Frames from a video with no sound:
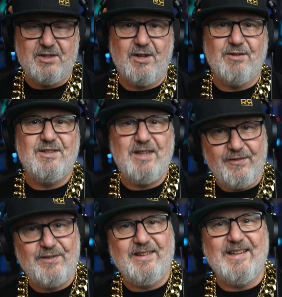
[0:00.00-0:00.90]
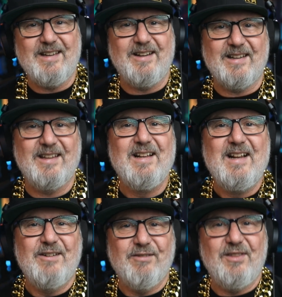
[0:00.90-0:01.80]
So definitely going to
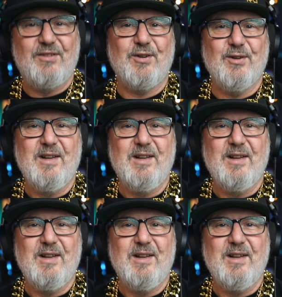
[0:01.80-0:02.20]
run through